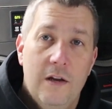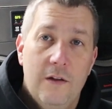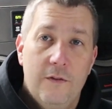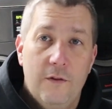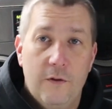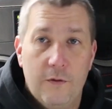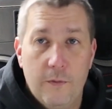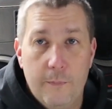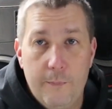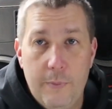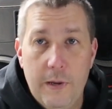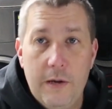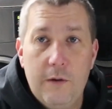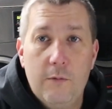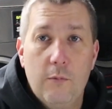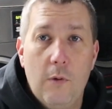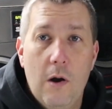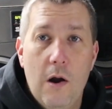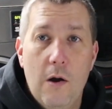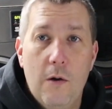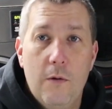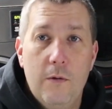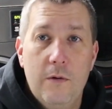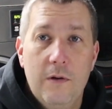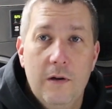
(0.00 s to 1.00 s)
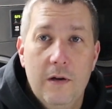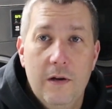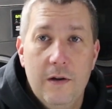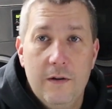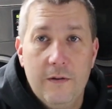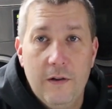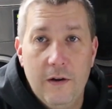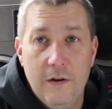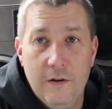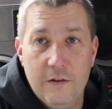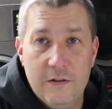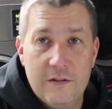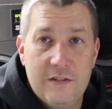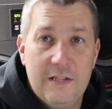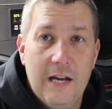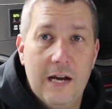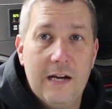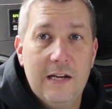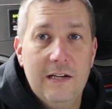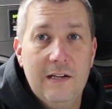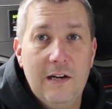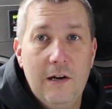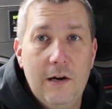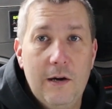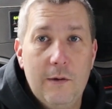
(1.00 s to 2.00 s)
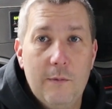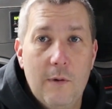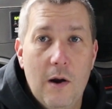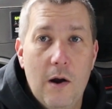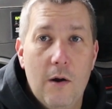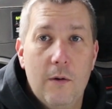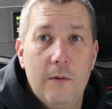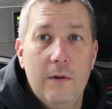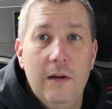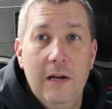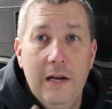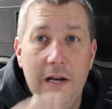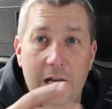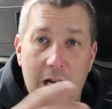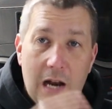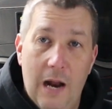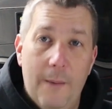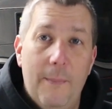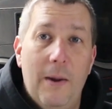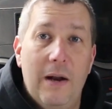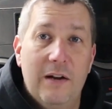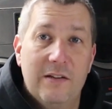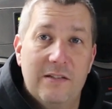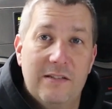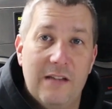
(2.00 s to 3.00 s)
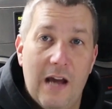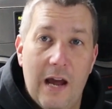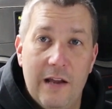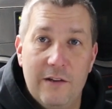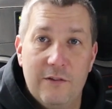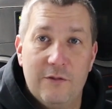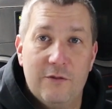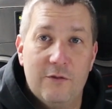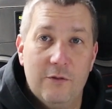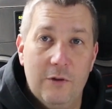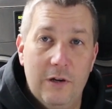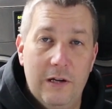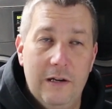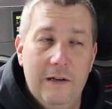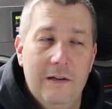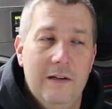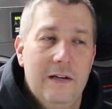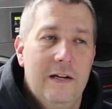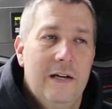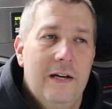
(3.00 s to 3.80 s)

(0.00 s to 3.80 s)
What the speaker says: There's a big road, then there's a secondary road, and I'm on a side street.